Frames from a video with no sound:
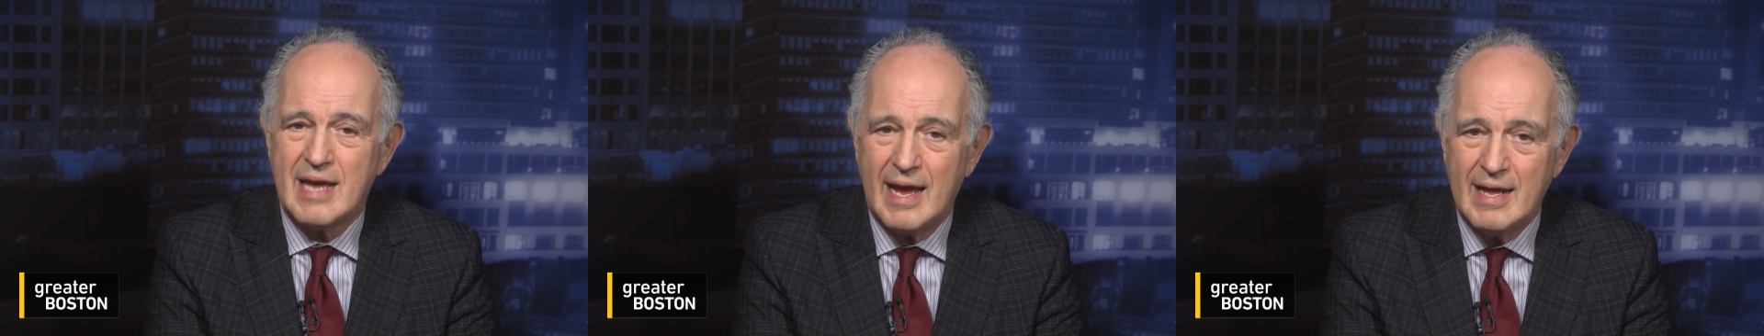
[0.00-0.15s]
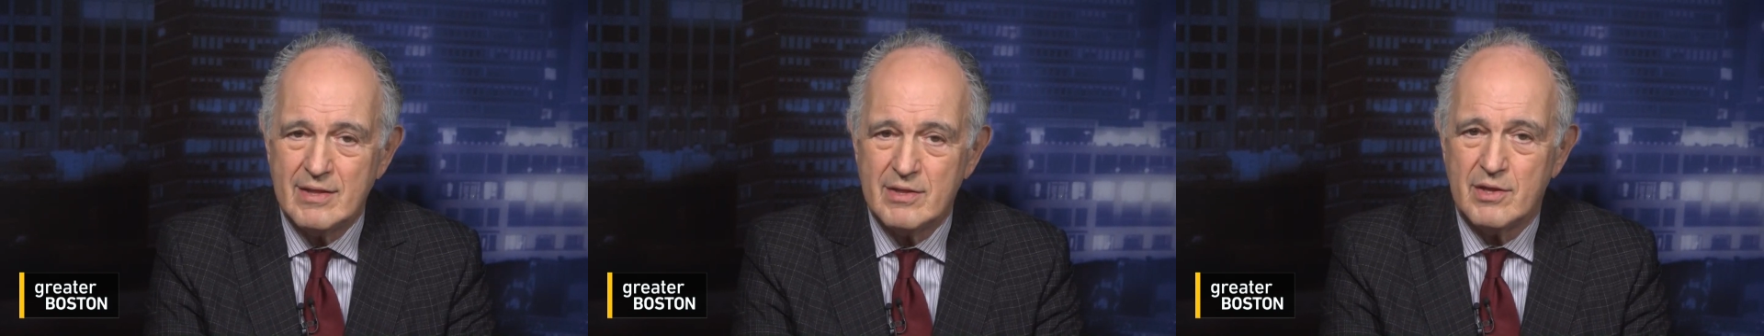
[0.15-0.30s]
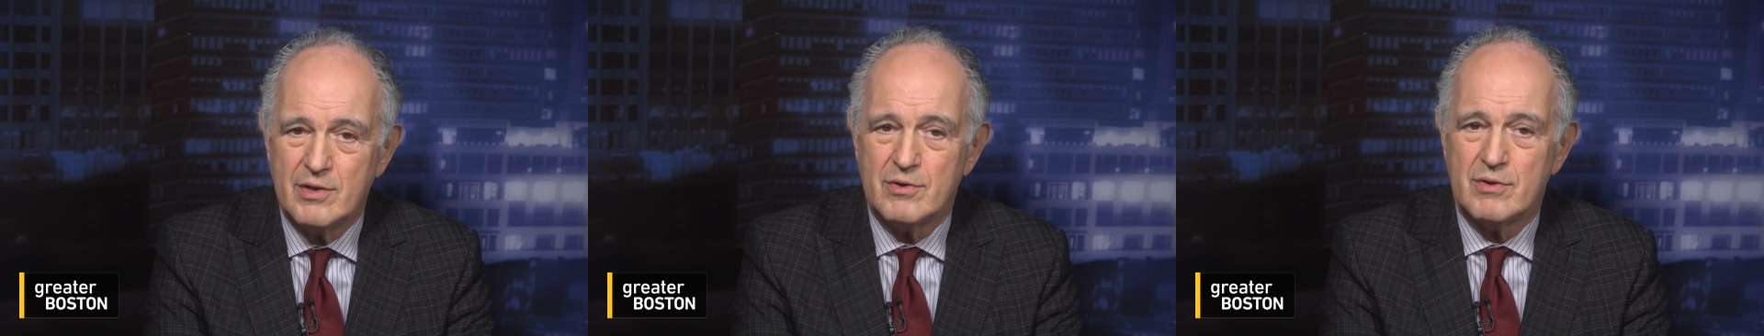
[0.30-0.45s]

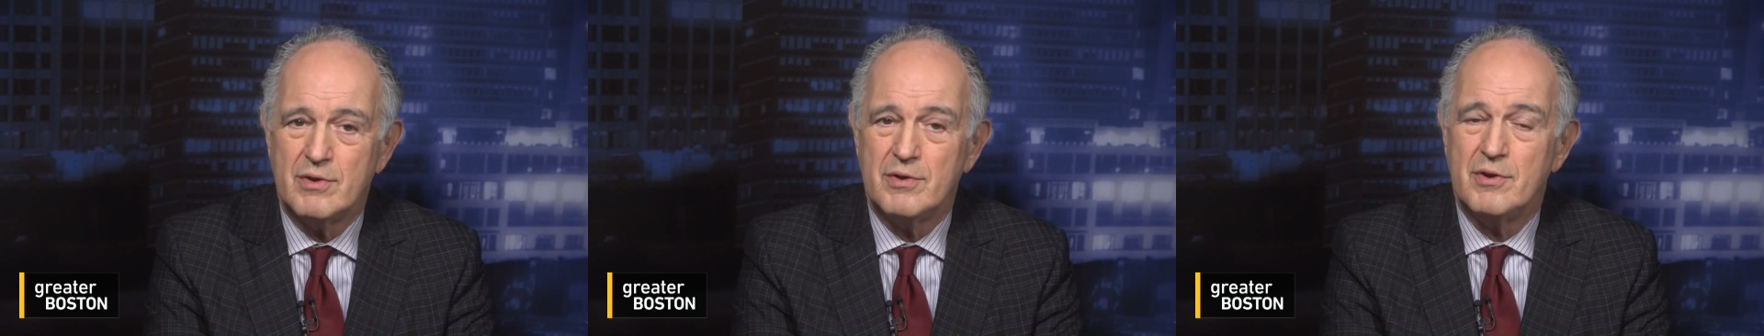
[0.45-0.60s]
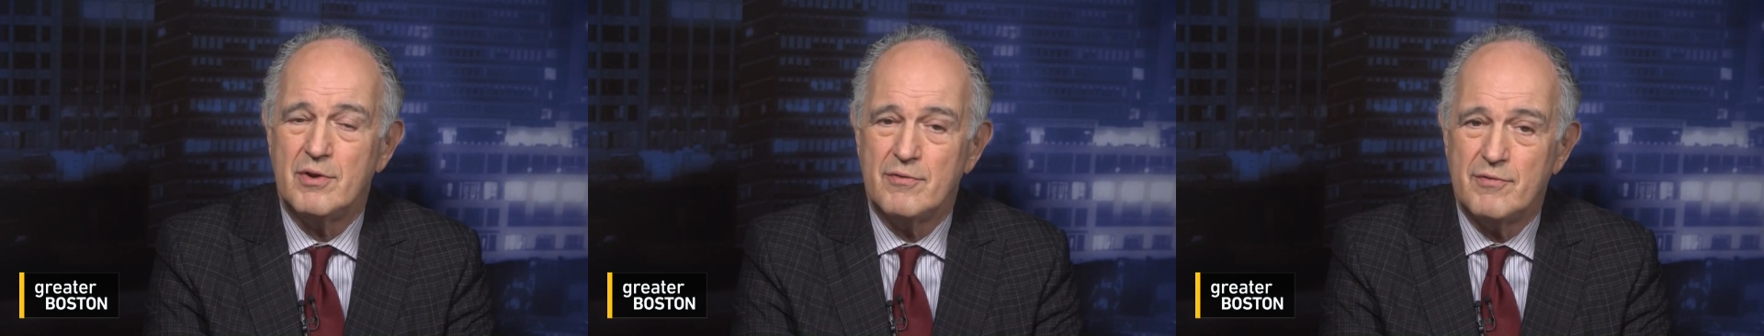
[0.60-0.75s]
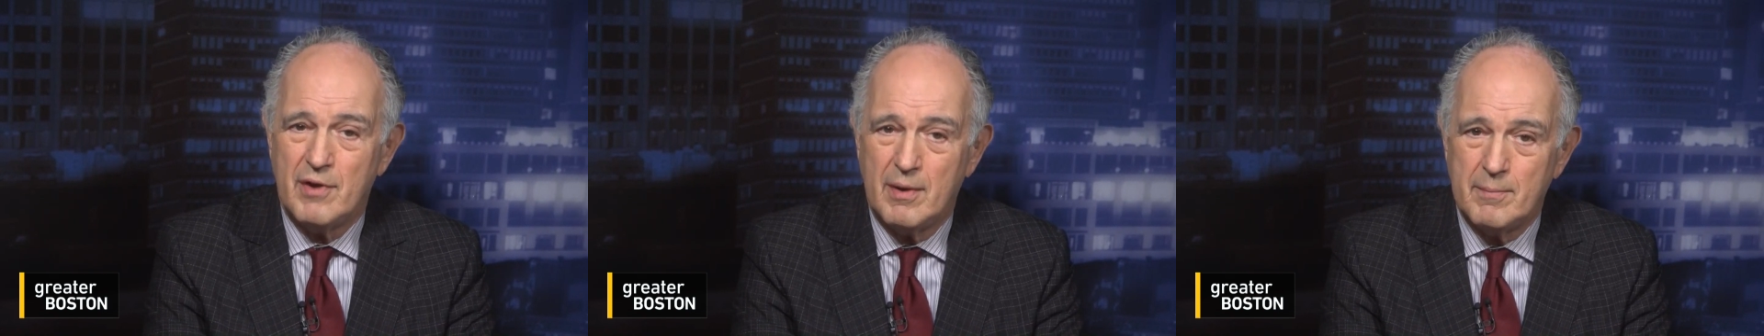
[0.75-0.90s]
ended on
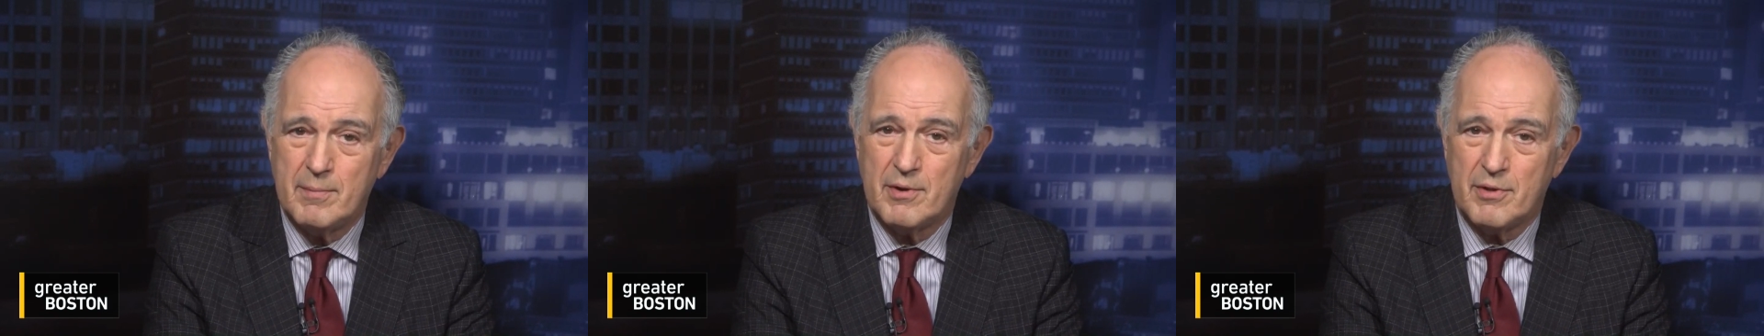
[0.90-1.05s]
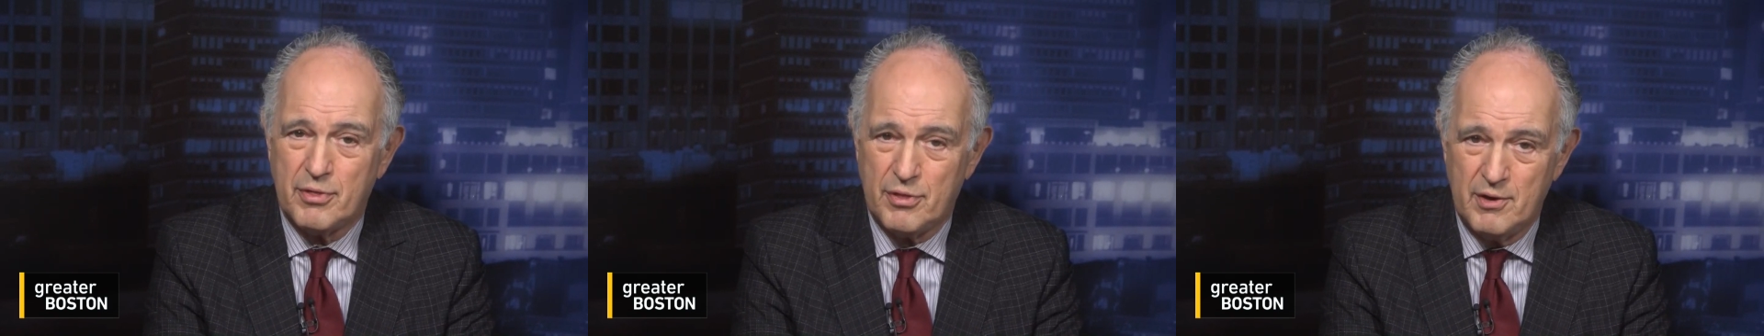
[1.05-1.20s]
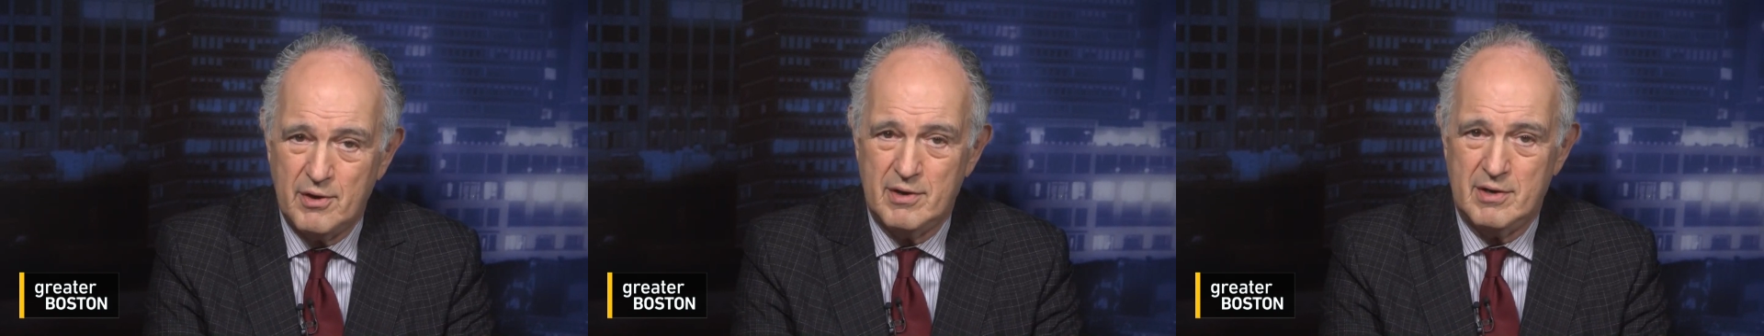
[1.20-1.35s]
November
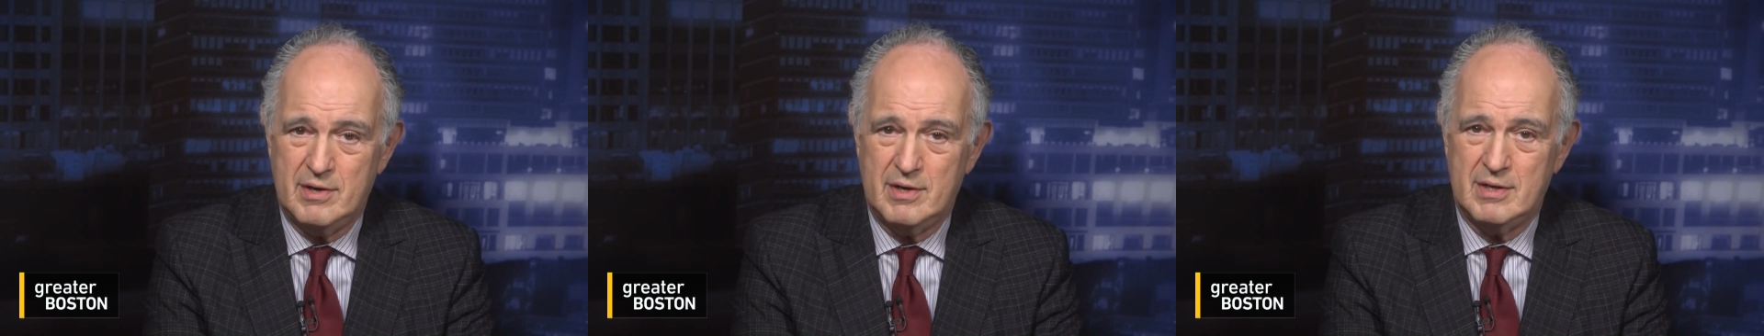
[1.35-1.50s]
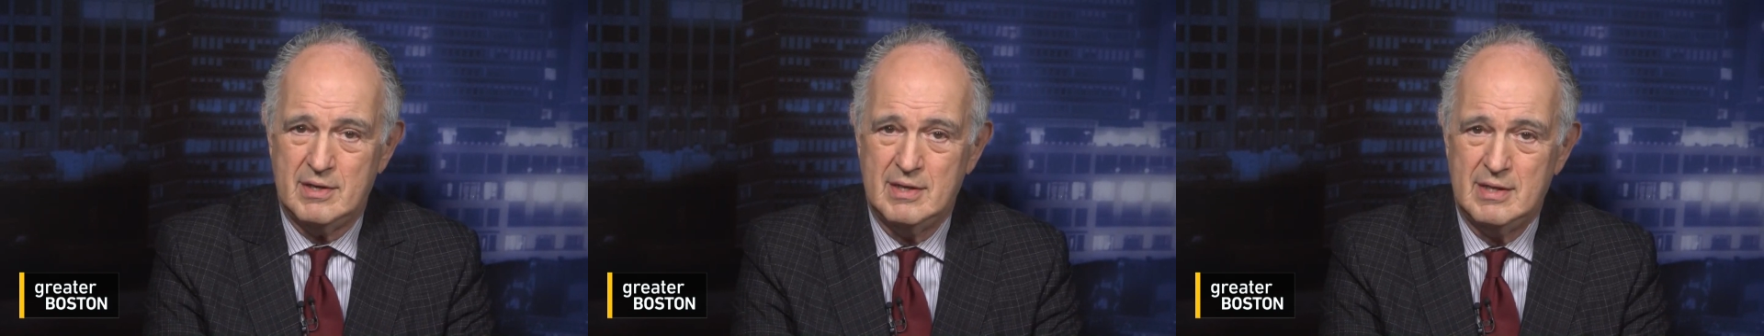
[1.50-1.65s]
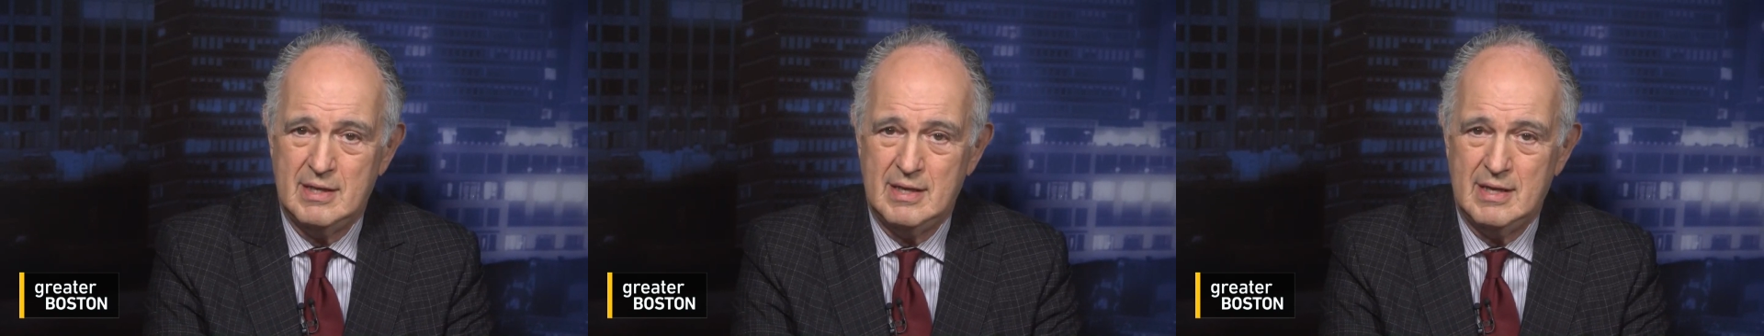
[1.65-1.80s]
3rd,